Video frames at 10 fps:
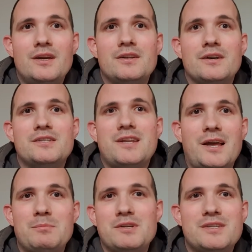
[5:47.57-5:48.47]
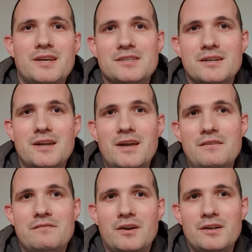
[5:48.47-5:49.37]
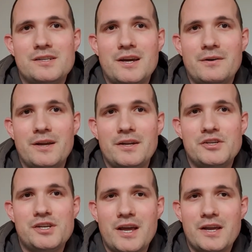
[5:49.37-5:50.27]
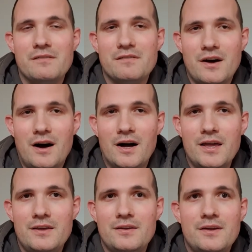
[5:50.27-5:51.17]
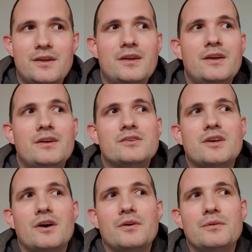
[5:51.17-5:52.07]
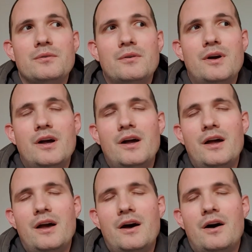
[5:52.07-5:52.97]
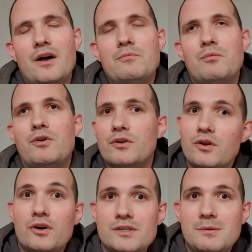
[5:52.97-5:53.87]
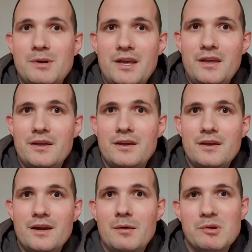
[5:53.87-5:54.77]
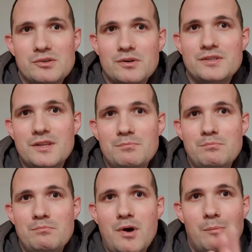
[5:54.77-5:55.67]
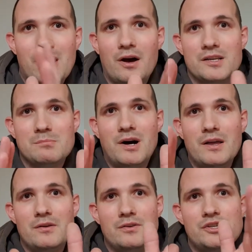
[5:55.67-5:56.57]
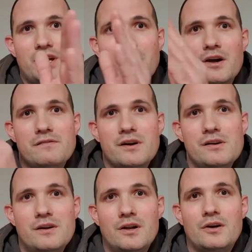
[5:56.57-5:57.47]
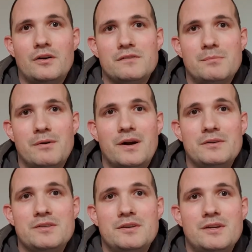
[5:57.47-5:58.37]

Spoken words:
Nystagmus is an involuntary shake of the eye. So I could look at somebody and be talking to them, and my eyes might shake over and look off somewhere else.